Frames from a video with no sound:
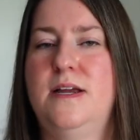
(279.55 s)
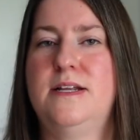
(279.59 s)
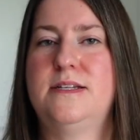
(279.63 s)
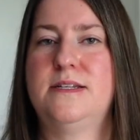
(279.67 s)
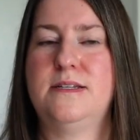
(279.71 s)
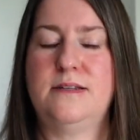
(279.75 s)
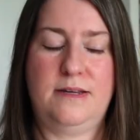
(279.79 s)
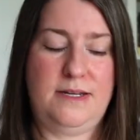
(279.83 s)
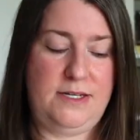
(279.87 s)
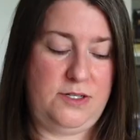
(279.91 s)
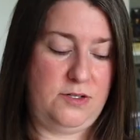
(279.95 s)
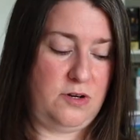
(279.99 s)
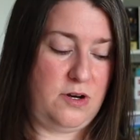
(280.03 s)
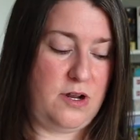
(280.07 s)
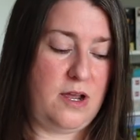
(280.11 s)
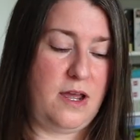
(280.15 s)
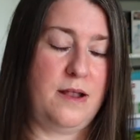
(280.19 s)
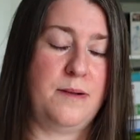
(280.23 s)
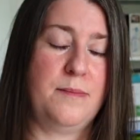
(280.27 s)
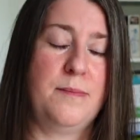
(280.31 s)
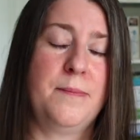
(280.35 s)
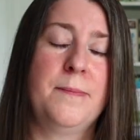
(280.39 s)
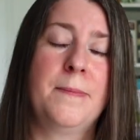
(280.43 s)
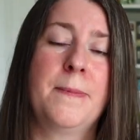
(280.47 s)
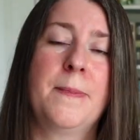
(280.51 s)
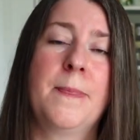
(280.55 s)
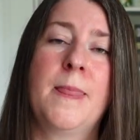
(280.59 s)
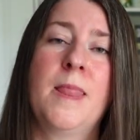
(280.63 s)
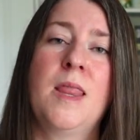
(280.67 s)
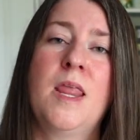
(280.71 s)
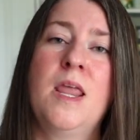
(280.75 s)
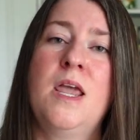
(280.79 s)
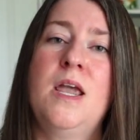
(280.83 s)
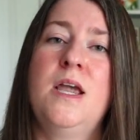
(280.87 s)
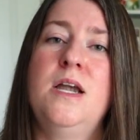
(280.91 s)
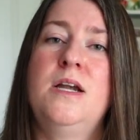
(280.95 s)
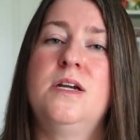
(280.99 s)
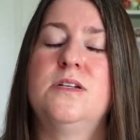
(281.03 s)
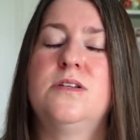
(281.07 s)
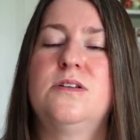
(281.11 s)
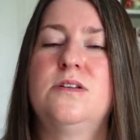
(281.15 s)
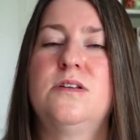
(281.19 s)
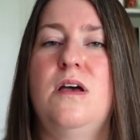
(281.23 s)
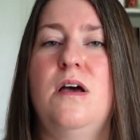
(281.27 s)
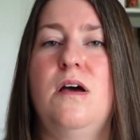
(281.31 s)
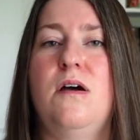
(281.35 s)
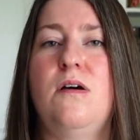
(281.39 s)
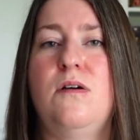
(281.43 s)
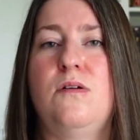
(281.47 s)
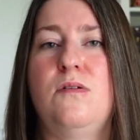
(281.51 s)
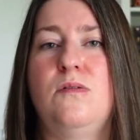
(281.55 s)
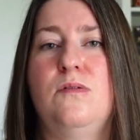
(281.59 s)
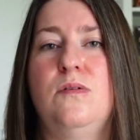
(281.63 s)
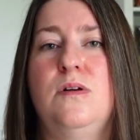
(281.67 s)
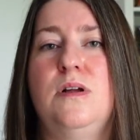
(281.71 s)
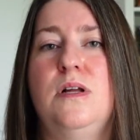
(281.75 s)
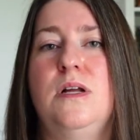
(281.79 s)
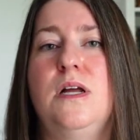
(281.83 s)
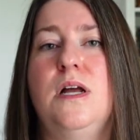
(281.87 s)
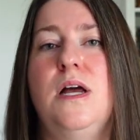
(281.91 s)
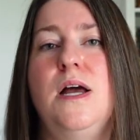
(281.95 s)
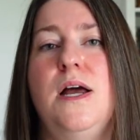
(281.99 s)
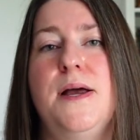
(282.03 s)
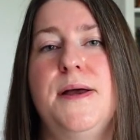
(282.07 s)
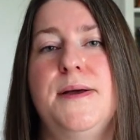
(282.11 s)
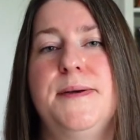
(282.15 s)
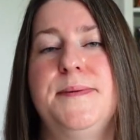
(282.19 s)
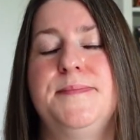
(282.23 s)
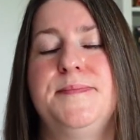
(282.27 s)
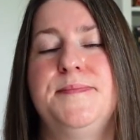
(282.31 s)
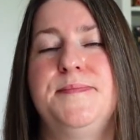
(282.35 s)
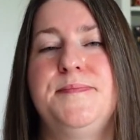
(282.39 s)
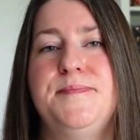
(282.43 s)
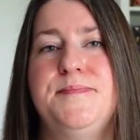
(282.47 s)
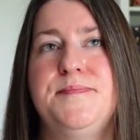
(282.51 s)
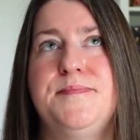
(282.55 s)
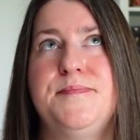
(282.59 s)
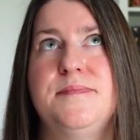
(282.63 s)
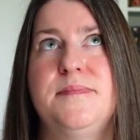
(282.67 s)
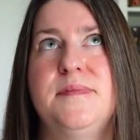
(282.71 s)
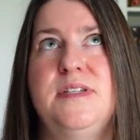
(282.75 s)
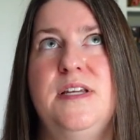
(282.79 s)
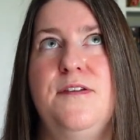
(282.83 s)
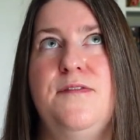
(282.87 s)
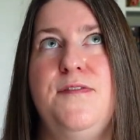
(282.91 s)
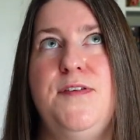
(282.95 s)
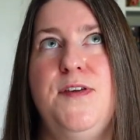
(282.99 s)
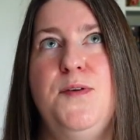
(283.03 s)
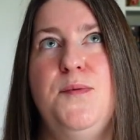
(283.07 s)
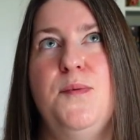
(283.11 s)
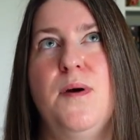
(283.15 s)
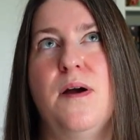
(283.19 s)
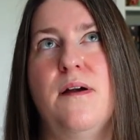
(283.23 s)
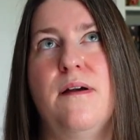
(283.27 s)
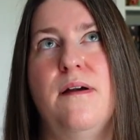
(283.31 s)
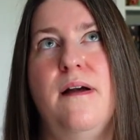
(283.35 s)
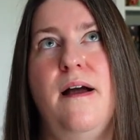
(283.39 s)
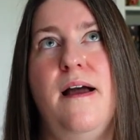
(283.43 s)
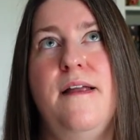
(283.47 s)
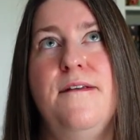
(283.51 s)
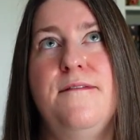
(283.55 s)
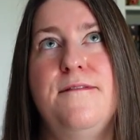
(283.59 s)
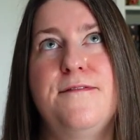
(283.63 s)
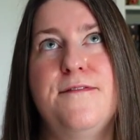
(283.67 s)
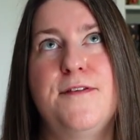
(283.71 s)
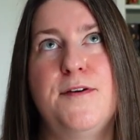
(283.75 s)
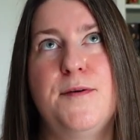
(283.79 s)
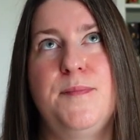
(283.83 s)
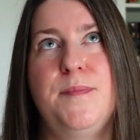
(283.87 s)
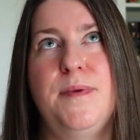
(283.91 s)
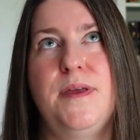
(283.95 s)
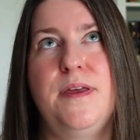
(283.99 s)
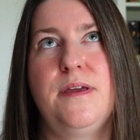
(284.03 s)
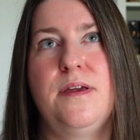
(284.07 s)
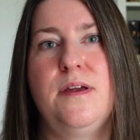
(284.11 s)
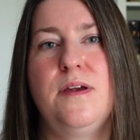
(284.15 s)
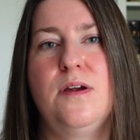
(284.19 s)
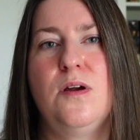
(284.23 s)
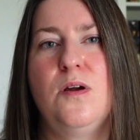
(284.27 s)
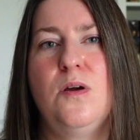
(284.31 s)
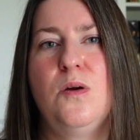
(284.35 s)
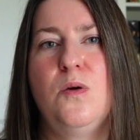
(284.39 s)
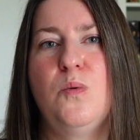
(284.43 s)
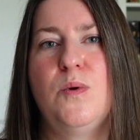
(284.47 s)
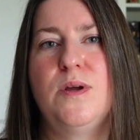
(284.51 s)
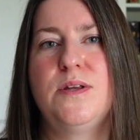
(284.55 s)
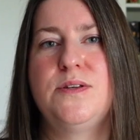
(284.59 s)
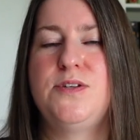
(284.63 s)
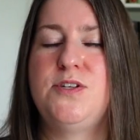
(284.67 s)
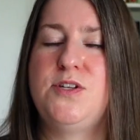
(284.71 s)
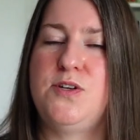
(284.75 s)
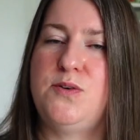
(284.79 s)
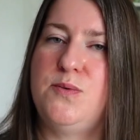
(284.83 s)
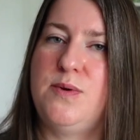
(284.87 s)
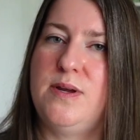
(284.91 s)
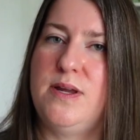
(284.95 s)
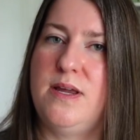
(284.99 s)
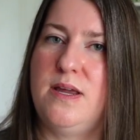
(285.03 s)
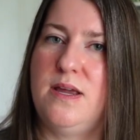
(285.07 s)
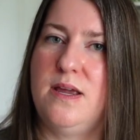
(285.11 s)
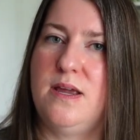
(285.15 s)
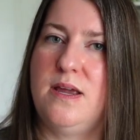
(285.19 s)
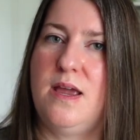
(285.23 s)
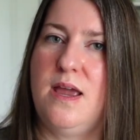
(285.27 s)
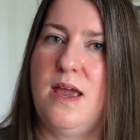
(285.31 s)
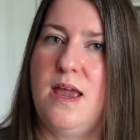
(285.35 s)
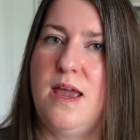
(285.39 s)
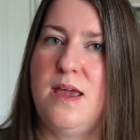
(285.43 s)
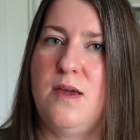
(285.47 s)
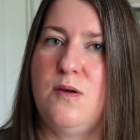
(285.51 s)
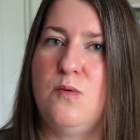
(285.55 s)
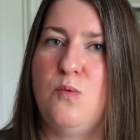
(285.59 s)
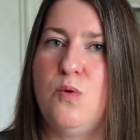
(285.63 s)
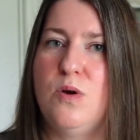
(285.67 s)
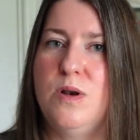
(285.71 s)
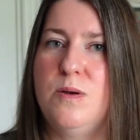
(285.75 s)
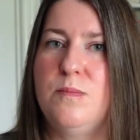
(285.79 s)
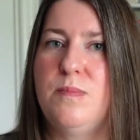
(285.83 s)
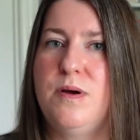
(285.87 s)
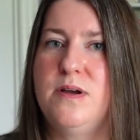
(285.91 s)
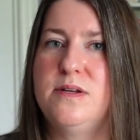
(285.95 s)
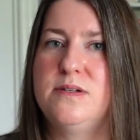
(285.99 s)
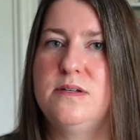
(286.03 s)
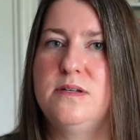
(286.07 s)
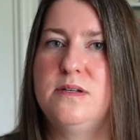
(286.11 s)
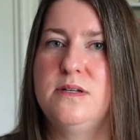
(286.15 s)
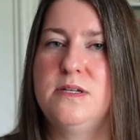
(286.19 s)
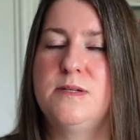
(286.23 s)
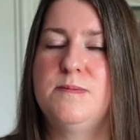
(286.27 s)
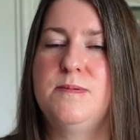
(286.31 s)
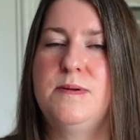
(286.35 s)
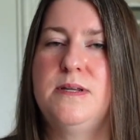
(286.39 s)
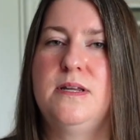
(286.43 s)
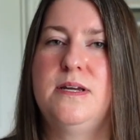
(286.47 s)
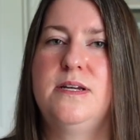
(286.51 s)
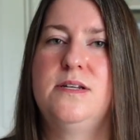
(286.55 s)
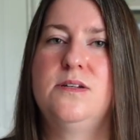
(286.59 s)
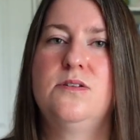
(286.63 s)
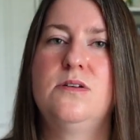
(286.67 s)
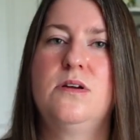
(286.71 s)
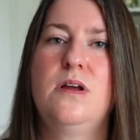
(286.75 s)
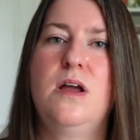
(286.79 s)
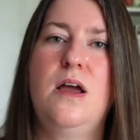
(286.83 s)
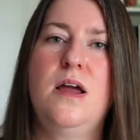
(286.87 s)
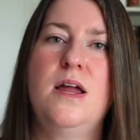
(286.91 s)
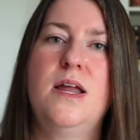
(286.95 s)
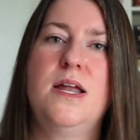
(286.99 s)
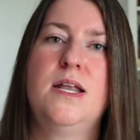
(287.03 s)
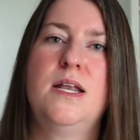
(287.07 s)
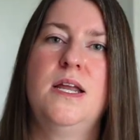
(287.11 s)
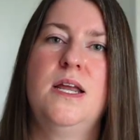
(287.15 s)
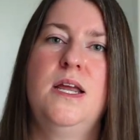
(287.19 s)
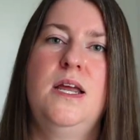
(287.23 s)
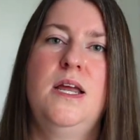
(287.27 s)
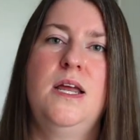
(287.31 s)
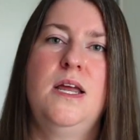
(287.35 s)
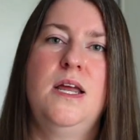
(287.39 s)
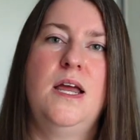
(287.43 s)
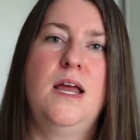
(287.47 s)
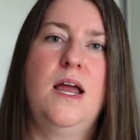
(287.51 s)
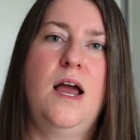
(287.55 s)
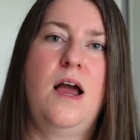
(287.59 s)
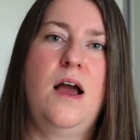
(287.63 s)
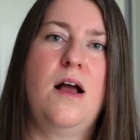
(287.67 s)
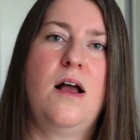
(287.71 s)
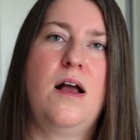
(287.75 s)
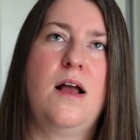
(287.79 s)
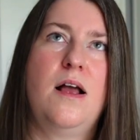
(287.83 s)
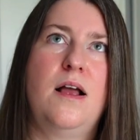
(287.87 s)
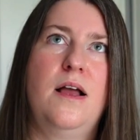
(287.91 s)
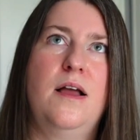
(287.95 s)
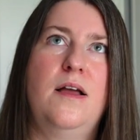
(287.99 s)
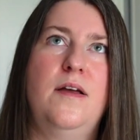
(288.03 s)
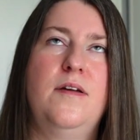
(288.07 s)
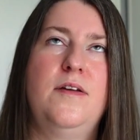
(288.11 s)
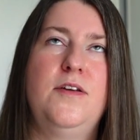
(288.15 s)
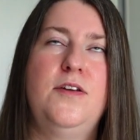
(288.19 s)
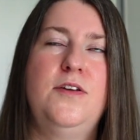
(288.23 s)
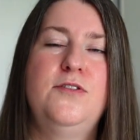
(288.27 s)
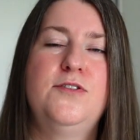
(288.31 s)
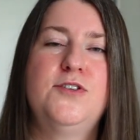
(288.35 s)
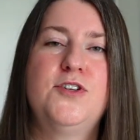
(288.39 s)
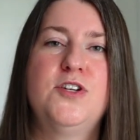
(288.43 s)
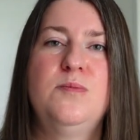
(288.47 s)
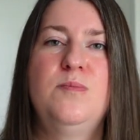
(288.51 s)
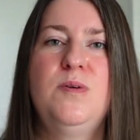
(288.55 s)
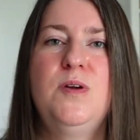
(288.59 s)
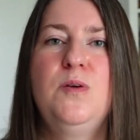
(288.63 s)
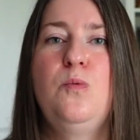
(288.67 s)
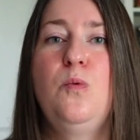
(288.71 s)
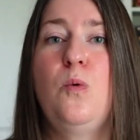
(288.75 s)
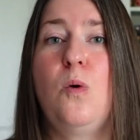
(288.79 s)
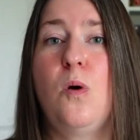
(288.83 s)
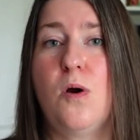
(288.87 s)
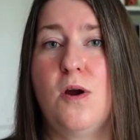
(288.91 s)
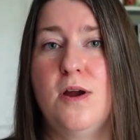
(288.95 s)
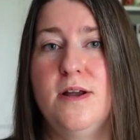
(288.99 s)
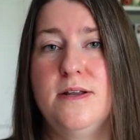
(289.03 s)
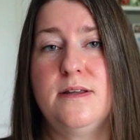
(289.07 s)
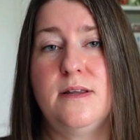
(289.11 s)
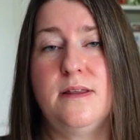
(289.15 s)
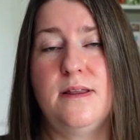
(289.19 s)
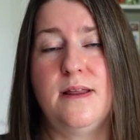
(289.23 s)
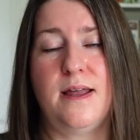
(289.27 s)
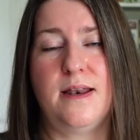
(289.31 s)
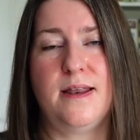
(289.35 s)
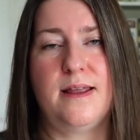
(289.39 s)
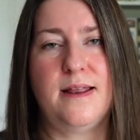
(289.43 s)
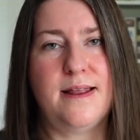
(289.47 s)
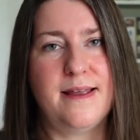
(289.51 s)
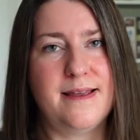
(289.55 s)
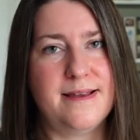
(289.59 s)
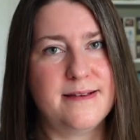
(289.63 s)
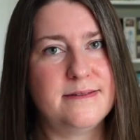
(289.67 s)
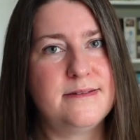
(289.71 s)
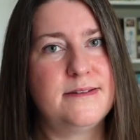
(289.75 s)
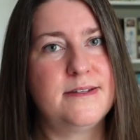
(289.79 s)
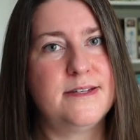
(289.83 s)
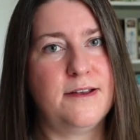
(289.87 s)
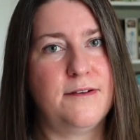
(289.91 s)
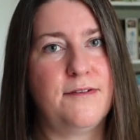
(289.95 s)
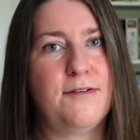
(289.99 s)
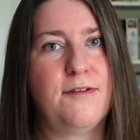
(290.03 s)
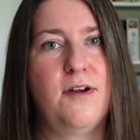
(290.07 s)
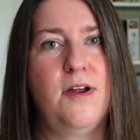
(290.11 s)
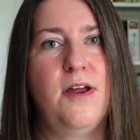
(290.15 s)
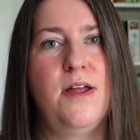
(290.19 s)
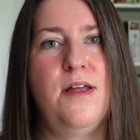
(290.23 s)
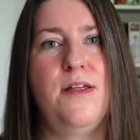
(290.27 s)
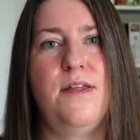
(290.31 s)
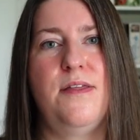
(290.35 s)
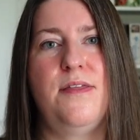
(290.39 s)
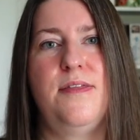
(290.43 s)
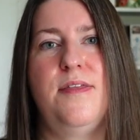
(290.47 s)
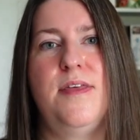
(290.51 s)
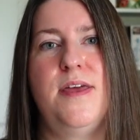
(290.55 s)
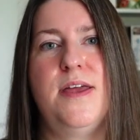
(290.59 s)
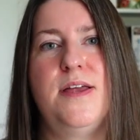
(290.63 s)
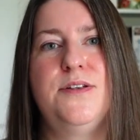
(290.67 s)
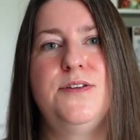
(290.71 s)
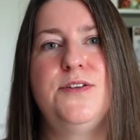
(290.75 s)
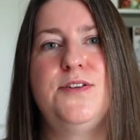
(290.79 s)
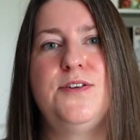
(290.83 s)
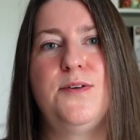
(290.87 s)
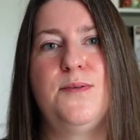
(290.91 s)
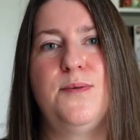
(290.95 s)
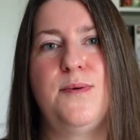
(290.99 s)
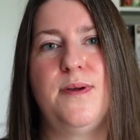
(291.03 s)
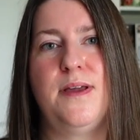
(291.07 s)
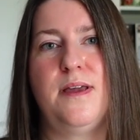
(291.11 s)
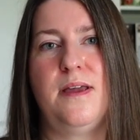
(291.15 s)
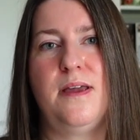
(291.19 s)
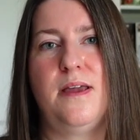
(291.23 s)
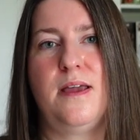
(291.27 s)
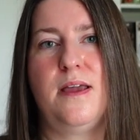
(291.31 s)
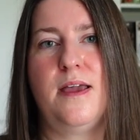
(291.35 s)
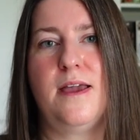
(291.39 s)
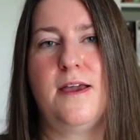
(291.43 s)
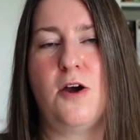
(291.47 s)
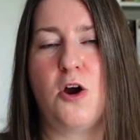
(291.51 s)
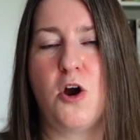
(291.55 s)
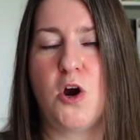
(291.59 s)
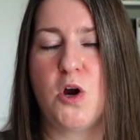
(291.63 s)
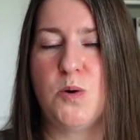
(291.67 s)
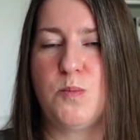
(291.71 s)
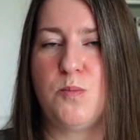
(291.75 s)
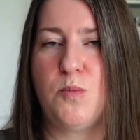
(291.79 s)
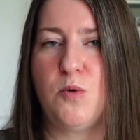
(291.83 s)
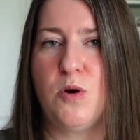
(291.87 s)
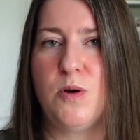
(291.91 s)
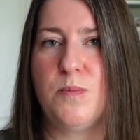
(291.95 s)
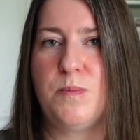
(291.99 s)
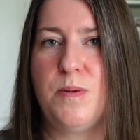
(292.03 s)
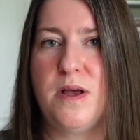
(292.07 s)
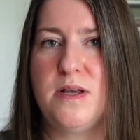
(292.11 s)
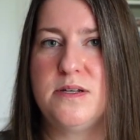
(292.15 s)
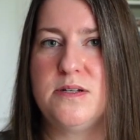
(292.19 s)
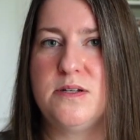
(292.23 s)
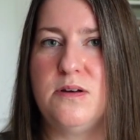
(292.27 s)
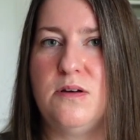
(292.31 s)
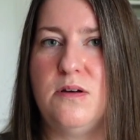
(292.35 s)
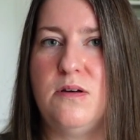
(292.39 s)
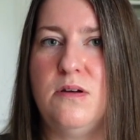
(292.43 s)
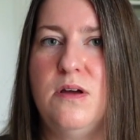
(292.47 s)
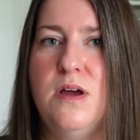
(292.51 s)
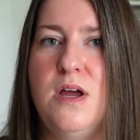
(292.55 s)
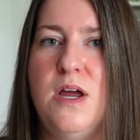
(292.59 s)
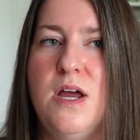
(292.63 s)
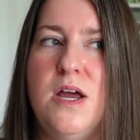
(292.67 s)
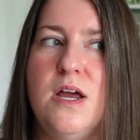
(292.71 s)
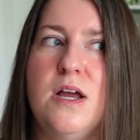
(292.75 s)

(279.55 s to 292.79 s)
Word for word: it's laser cut. So um, if you are unfamiliar with doing a wooden puzzle that's been laser cut, uh, you should be warned that it is different than doing a cardboard puzzle.